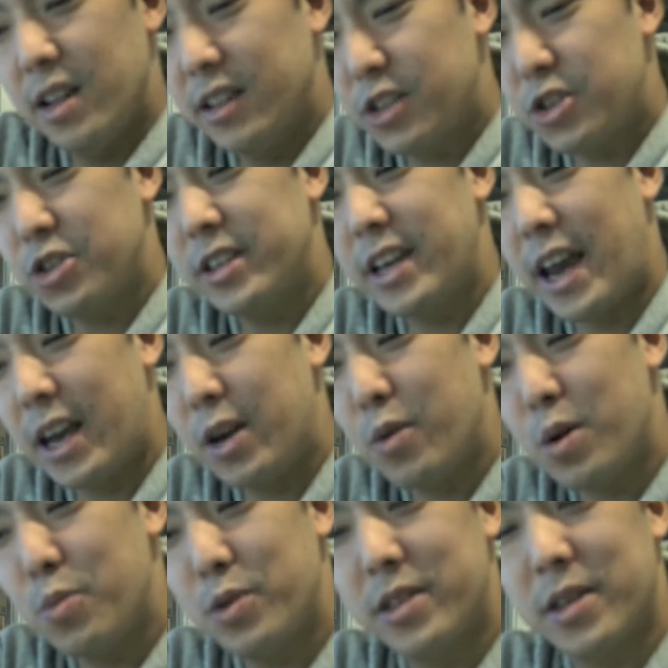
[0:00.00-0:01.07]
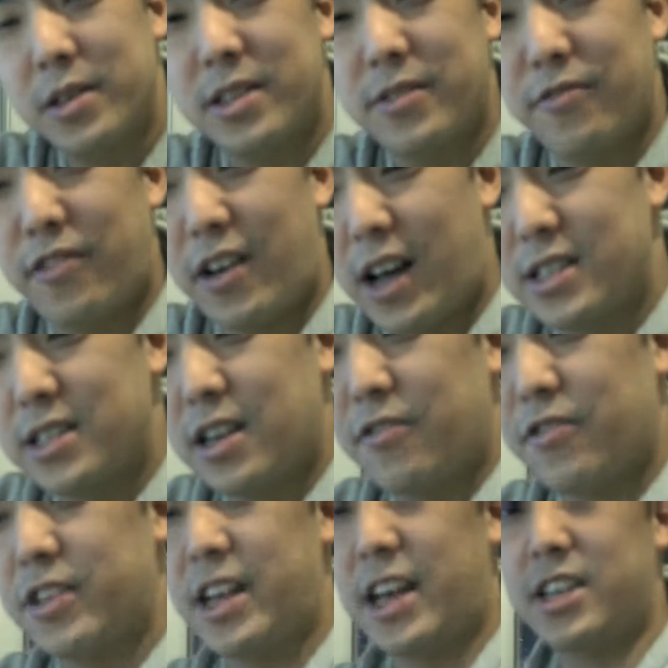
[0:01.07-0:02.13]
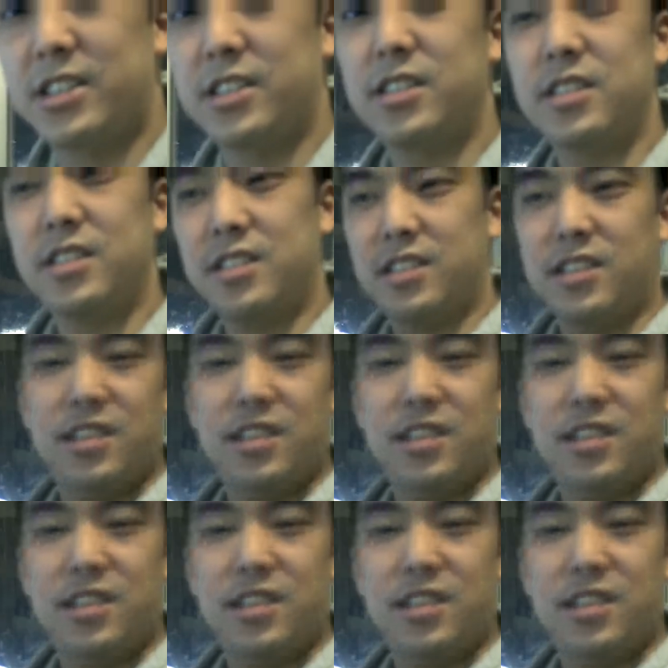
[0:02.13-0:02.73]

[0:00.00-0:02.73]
Literally anyone with a fast enough connection,